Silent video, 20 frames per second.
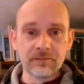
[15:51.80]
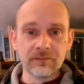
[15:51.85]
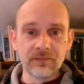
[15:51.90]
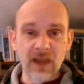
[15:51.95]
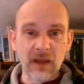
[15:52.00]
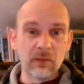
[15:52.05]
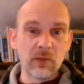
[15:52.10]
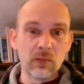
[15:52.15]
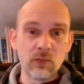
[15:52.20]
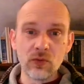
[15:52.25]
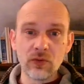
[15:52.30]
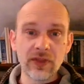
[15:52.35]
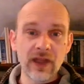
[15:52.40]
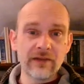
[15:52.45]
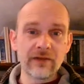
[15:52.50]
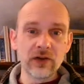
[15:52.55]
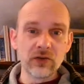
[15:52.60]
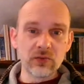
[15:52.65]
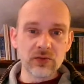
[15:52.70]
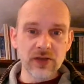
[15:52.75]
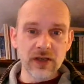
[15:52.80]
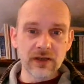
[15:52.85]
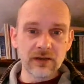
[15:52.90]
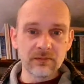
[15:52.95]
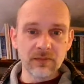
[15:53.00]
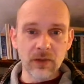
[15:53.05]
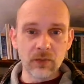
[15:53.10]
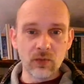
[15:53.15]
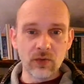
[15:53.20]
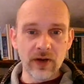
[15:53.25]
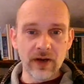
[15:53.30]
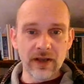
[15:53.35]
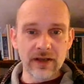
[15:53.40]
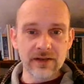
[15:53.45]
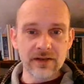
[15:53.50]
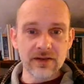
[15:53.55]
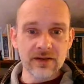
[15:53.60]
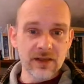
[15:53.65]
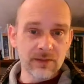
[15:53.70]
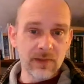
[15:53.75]
and we'll both have a nosy at what it
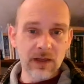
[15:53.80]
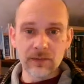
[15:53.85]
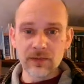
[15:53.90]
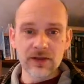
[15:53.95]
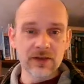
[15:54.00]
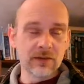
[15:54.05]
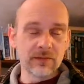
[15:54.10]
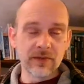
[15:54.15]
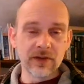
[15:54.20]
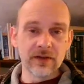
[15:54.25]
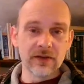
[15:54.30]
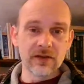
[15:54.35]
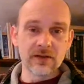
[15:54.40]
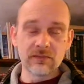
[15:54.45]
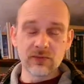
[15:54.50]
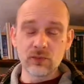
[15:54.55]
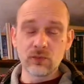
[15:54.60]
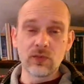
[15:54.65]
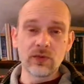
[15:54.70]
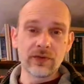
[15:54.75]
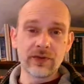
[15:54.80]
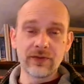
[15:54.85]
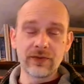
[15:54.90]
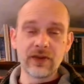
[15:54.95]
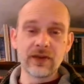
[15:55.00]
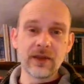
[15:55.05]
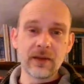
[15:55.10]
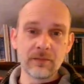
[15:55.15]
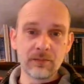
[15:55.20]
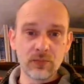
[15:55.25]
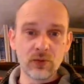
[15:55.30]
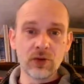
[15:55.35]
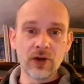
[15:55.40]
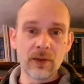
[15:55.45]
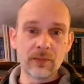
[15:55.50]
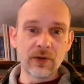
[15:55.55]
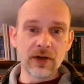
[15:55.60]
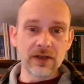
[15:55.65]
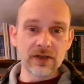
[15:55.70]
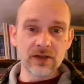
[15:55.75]
is, because it might be something that's worth them putting
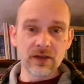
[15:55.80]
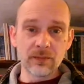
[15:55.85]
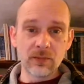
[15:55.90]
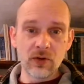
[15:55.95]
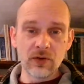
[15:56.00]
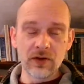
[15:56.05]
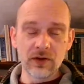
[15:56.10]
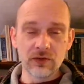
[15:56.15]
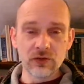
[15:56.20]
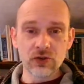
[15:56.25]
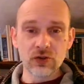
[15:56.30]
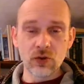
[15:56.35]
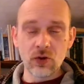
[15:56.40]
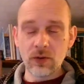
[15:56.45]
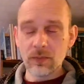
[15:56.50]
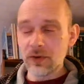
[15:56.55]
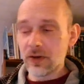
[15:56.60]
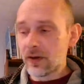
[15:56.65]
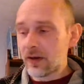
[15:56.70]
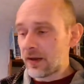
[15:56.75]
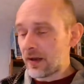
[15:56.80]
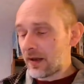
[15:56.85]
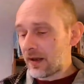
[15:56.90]
a price up on in the shop.